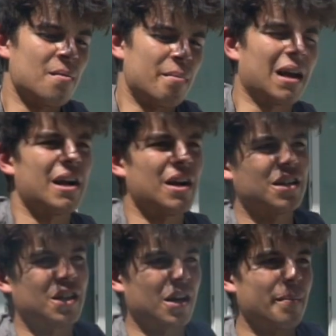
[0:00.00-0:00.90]
Being out here,
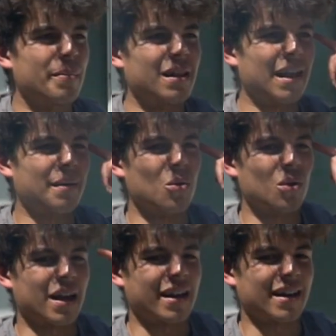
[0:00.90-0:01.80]
you're going to be, like, more,
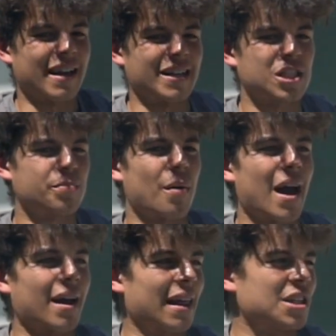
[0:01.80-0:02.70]
like, inspired, like,